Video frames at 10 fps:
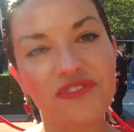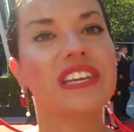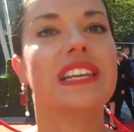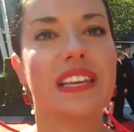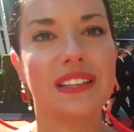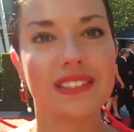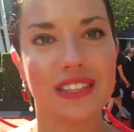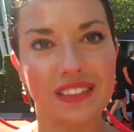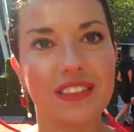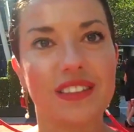feelings
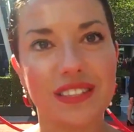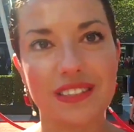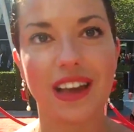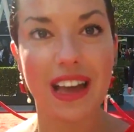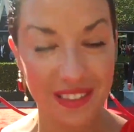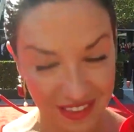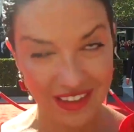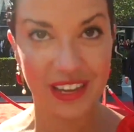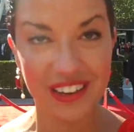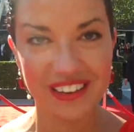in this, I
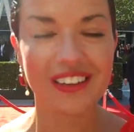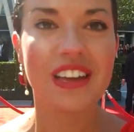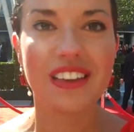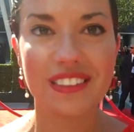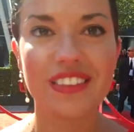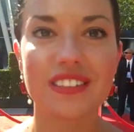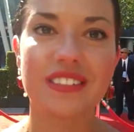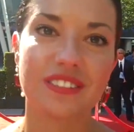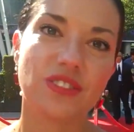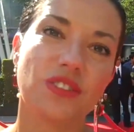think, in this
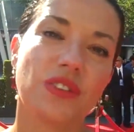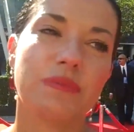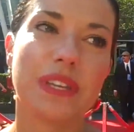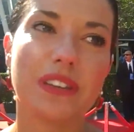story,